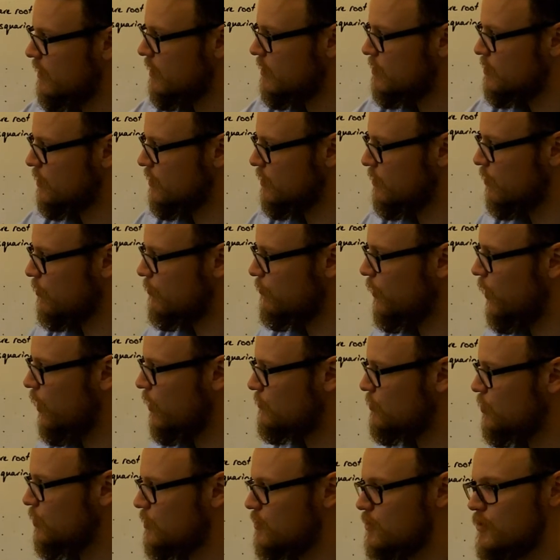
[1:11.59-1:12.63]
So there are
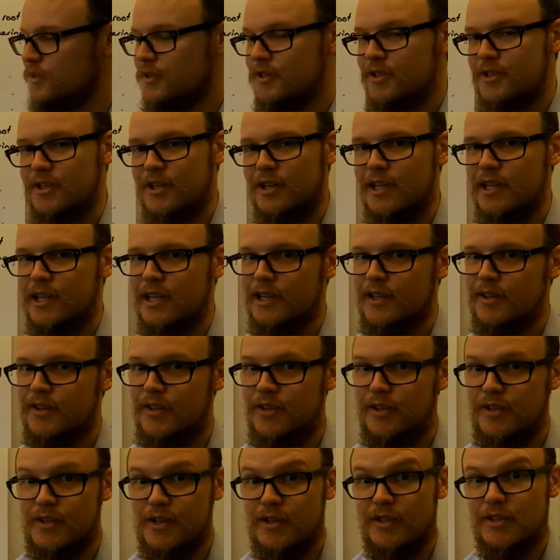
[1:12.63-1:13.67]
5 dots on the side length,
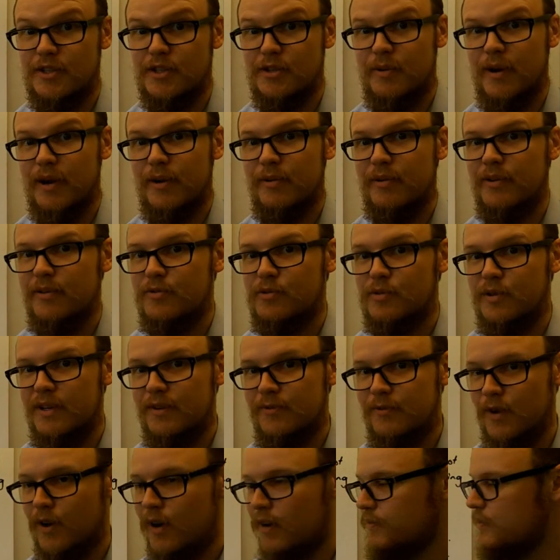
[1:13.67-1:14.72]
so the square root of
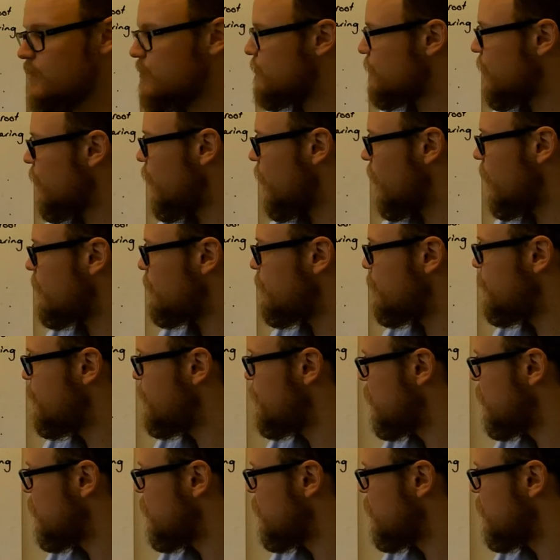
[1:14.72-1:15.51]
25 is 5.